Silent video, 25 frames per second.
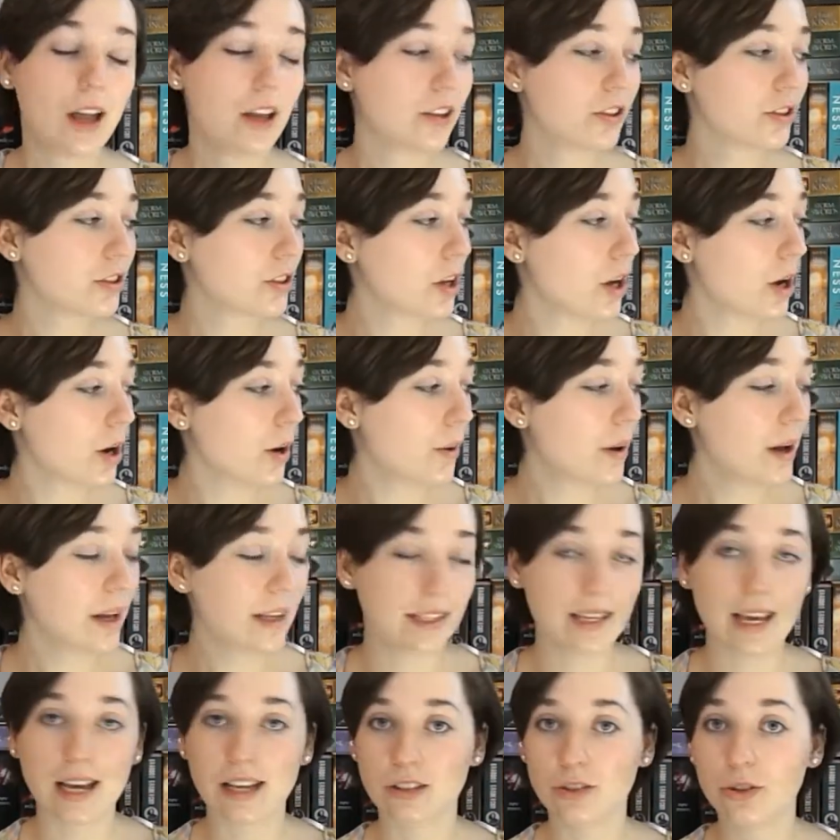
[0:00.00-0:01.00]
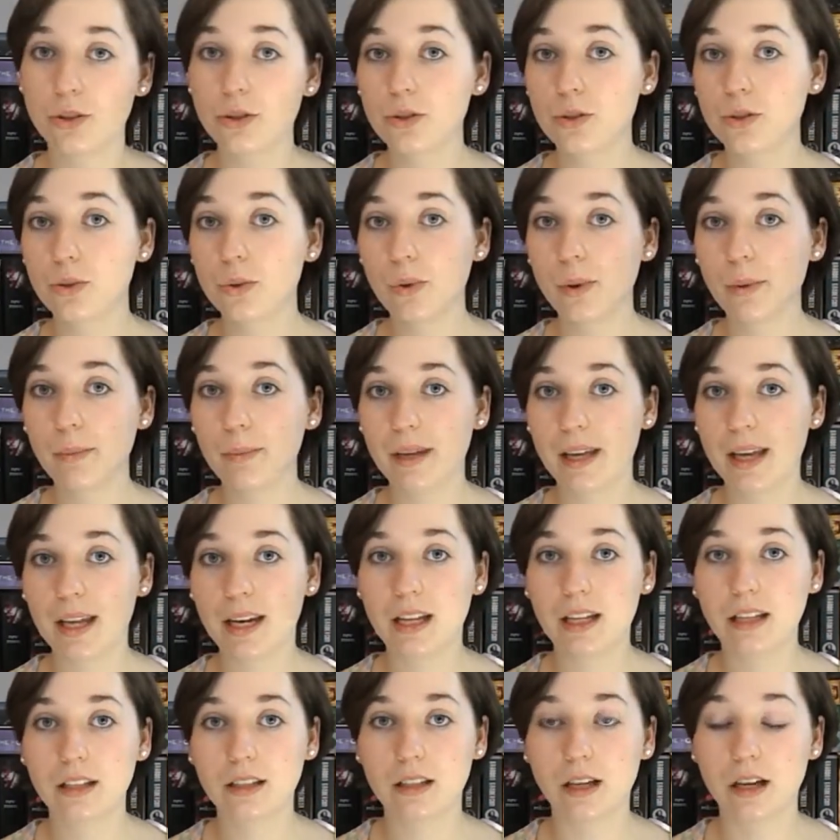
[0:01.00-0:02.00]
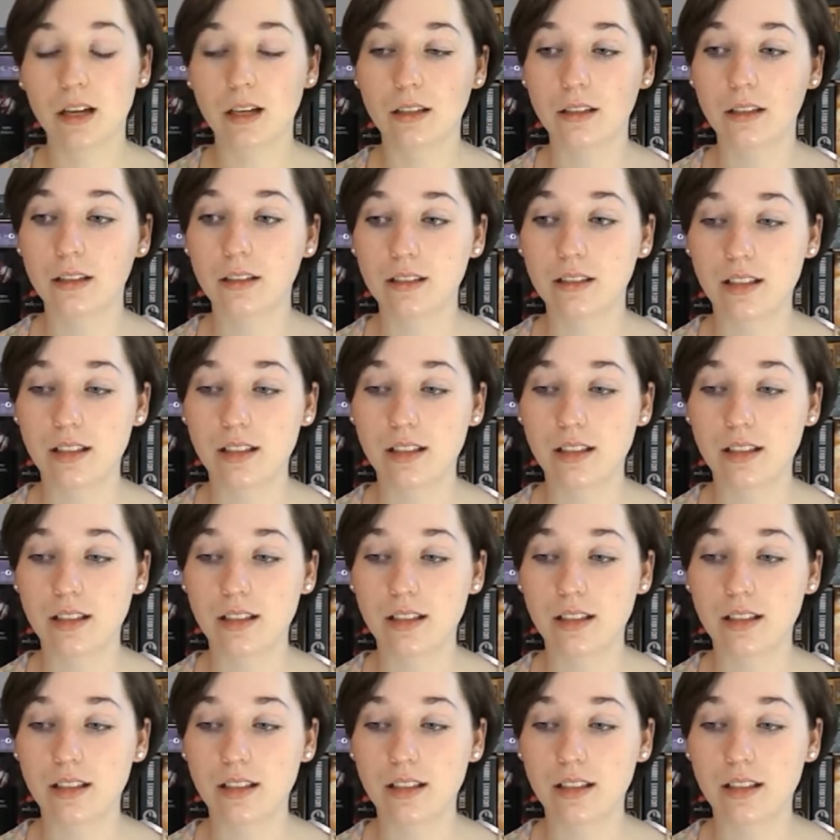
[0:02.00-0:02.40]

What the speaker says: So yes, those two will be getting done